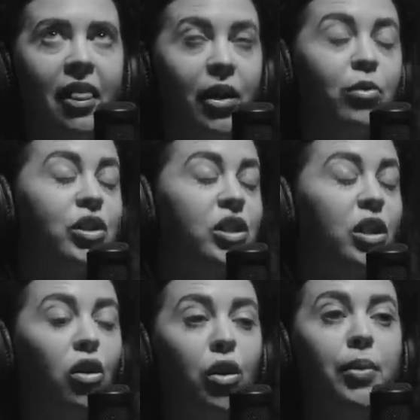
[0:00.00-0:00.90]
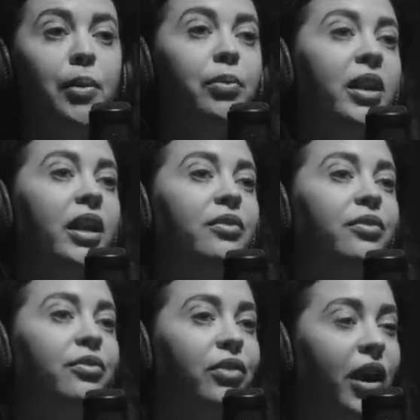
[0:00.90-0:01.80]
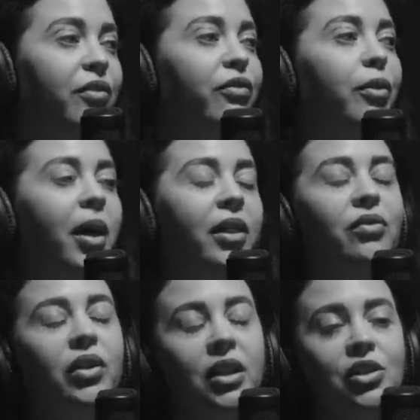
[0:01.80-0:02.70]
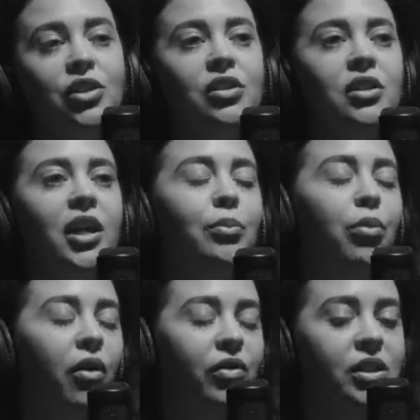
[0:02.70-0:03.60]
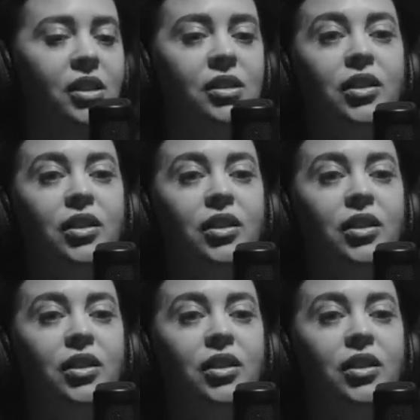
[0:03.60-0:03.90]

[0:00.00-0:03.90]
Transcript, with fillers: there were just a lot of people that had fled from other villages and other provinces.